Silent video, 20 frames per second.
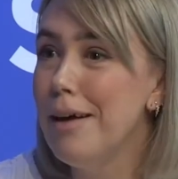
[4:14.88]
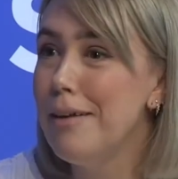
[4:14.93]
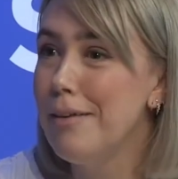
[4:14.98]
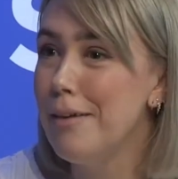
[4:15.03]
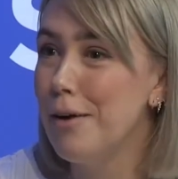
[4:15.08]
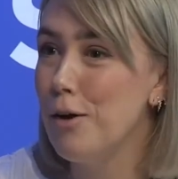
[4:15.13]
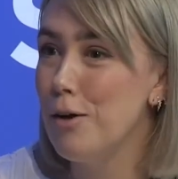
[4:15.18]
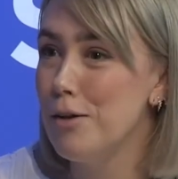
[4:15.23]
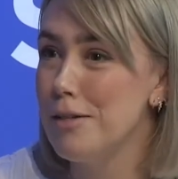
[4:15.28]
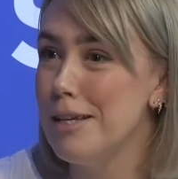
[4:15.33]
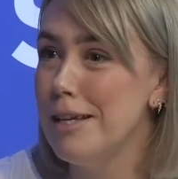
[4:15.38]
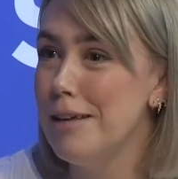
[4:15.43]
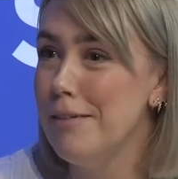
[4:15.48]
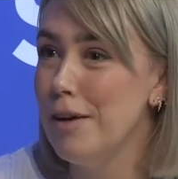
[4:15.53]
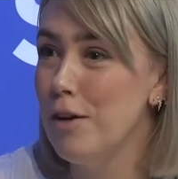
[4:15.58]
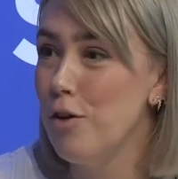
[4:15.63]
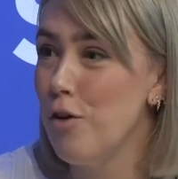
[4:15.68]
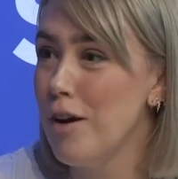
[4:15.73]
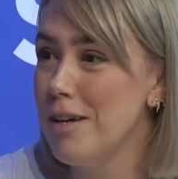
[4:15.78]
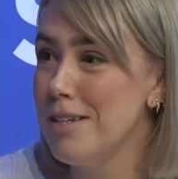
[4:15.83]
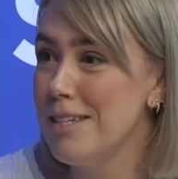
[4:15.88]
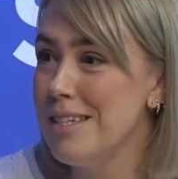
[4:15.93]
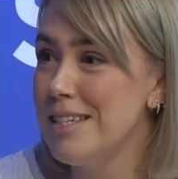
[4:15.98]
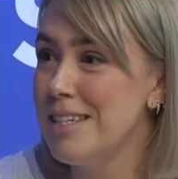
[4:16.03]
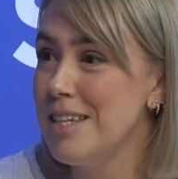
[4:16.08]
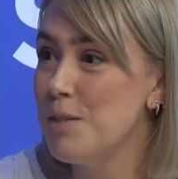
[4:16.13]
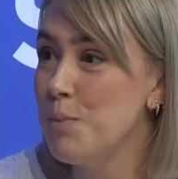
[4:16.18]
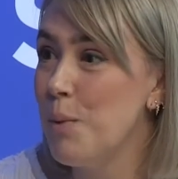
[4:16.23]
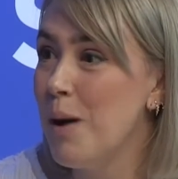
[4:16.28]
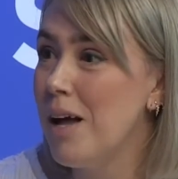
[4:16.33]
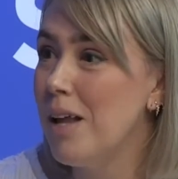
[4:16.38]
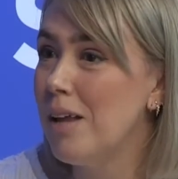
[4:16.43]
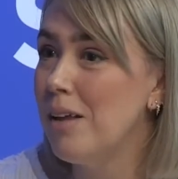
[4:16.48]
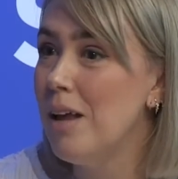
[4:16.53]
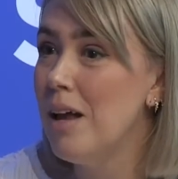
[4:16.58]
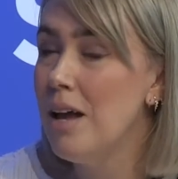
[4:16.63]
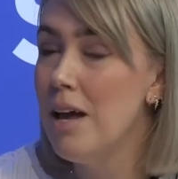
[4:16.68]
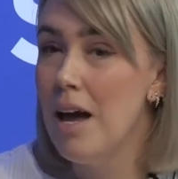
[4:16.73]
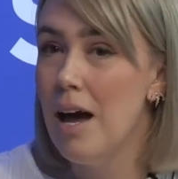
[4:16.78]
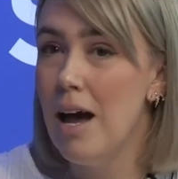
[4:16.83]
the cost of living crisis as
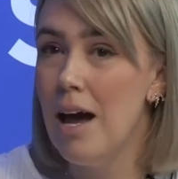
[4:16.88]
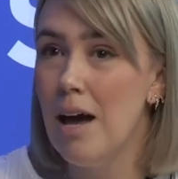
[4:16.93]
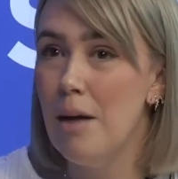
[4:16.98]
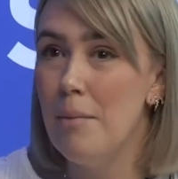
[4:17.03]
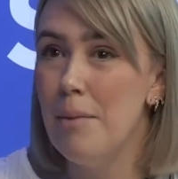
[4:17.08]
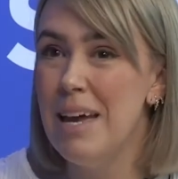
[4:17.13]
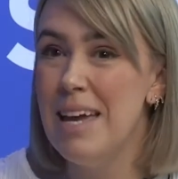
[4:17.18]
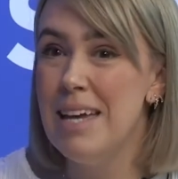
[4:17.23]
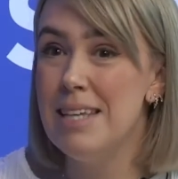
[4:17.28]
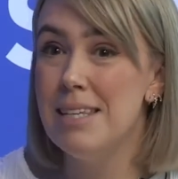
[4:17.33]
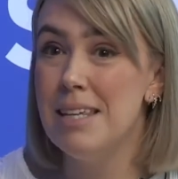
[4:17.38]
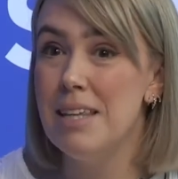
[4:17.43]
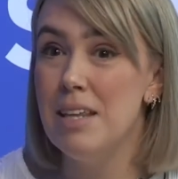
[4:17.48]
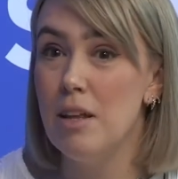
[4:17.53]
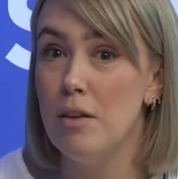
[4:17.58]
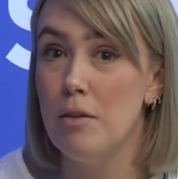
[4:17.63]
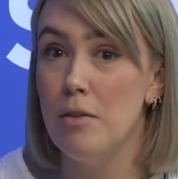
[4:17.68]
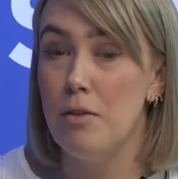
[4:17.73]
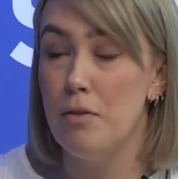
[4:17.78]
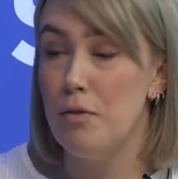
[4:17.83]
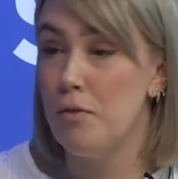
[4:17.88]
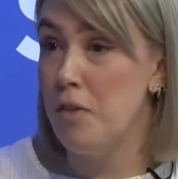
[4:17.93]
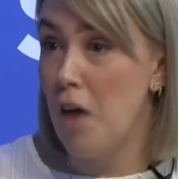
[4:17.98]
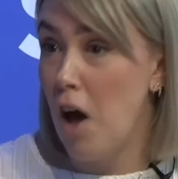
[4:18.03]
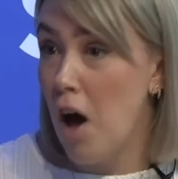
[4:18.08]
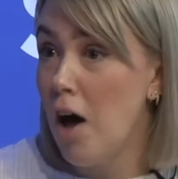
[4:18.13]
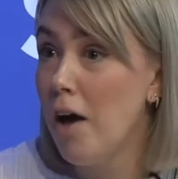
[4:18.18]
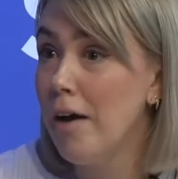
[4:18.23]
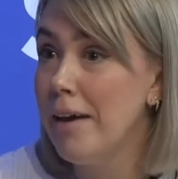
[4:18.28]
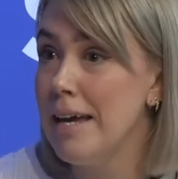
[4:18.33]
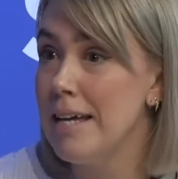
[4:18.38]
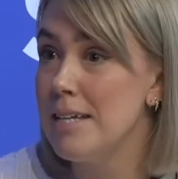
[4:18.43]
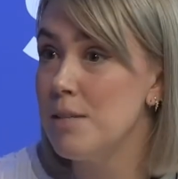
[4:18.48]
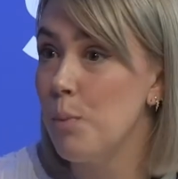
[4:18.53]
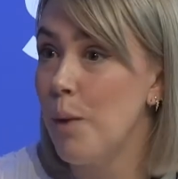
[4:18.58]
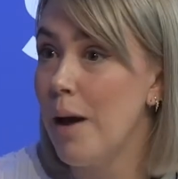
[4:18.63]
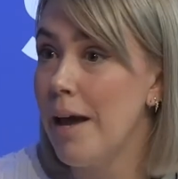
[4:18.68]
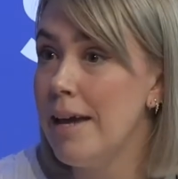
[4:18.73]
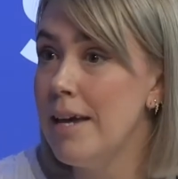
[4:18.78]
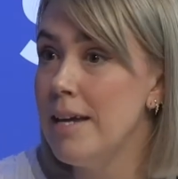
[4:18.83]
well, isn't the
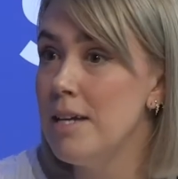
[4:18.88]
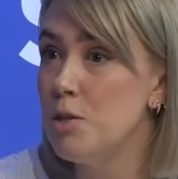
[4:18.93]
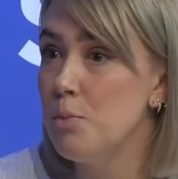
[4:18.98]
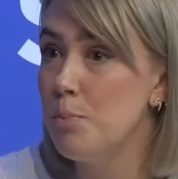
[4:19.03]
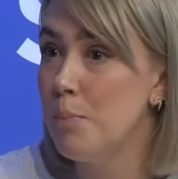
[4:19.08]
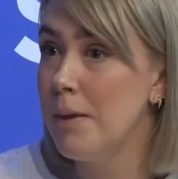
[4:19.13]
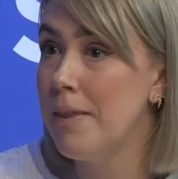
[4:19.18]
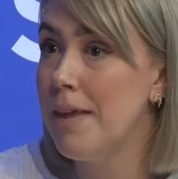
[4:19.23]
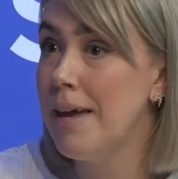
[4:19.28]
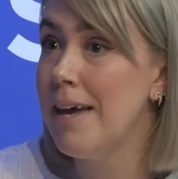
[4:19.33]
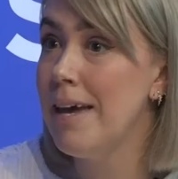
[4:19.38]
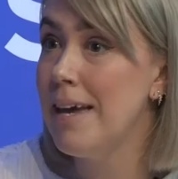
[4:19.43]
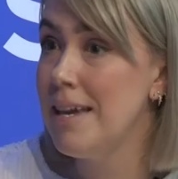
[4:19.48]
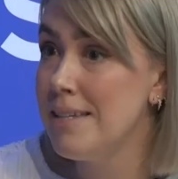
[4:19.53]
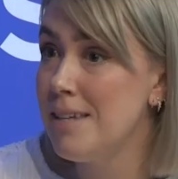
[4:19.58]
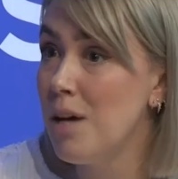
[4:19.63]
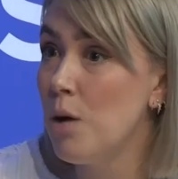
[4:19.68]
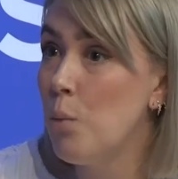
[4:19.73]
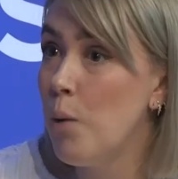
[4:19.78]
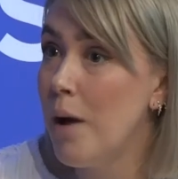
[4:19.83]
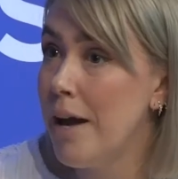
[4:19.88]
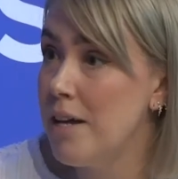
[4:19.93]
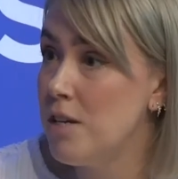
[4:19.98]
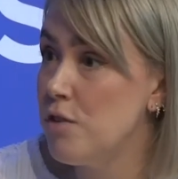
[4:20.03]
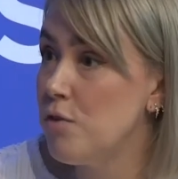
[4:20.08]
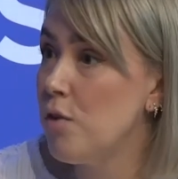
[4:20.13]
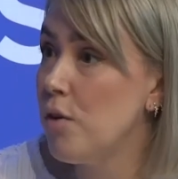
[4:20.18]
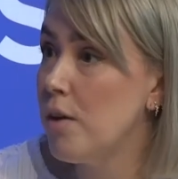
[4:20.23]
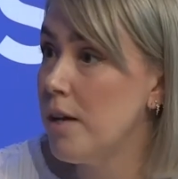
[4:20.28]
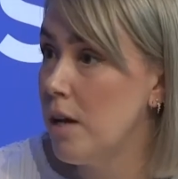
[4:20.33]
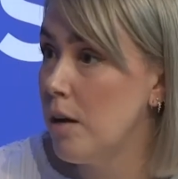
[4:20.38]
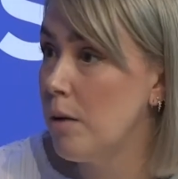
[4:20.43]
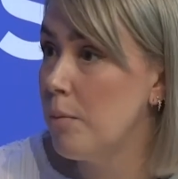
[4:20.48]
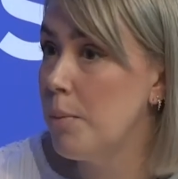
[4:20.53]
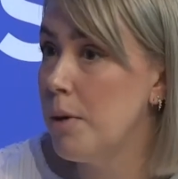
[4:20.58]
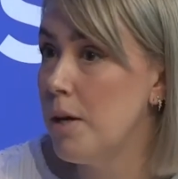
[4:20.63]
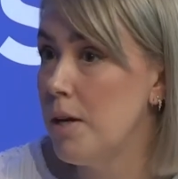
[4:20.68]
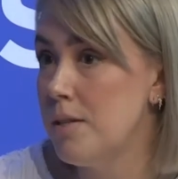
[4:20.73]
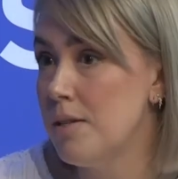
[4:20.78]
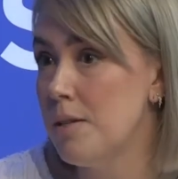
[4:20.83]
highest wage, but it is a wage for a young
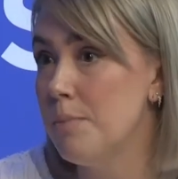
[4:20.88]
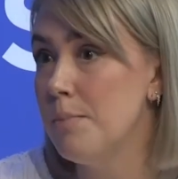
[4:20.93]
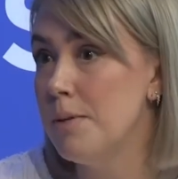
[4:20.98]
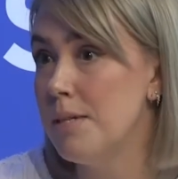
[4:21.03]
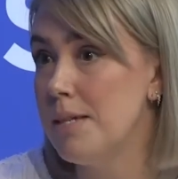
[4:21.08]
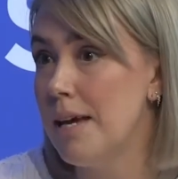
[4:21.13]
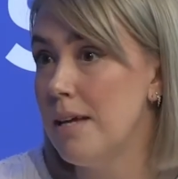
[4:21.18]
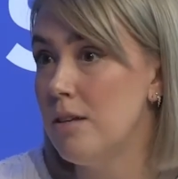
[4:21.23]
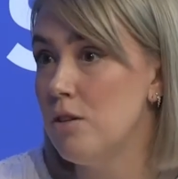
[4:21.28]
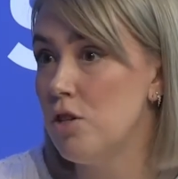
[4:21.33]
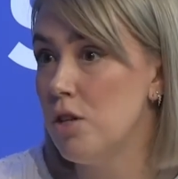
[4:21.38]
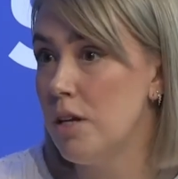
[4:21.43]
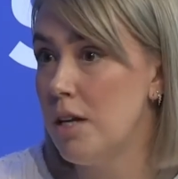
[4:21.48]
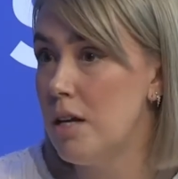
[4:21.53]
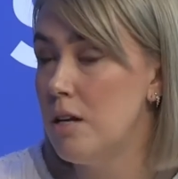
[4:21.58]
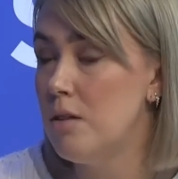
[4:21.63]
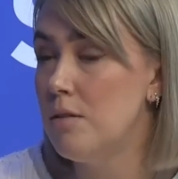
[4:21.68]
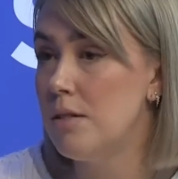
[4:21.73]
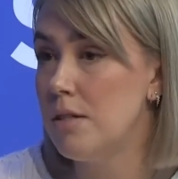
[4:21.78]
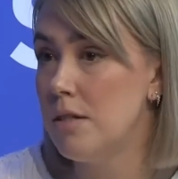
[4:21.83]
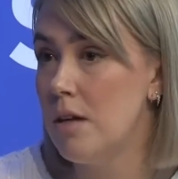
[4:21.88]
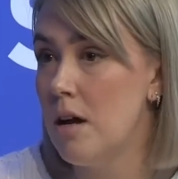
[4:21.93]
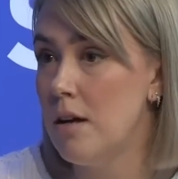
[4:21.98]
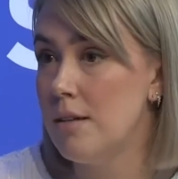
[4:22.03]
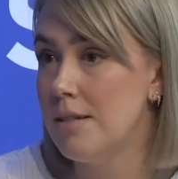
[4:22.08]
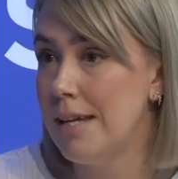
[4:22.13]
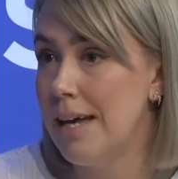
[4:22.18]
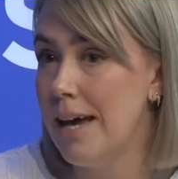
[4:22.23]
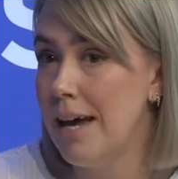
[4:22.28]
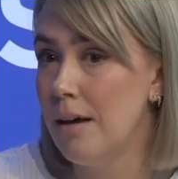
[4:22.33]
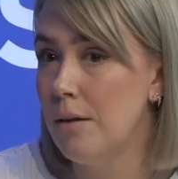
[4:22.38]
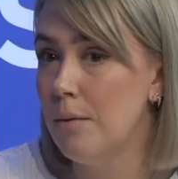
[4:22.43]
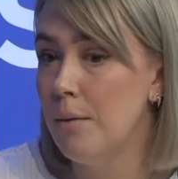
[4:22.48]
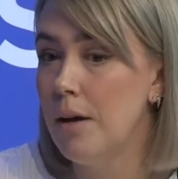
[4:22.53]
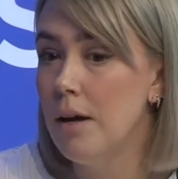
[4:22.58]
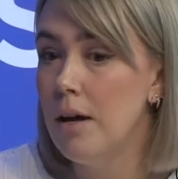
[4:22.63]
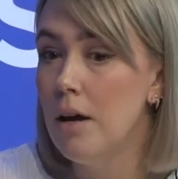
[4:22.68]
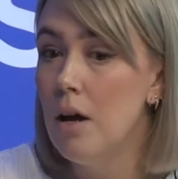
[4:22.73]
person potentially who's starting out.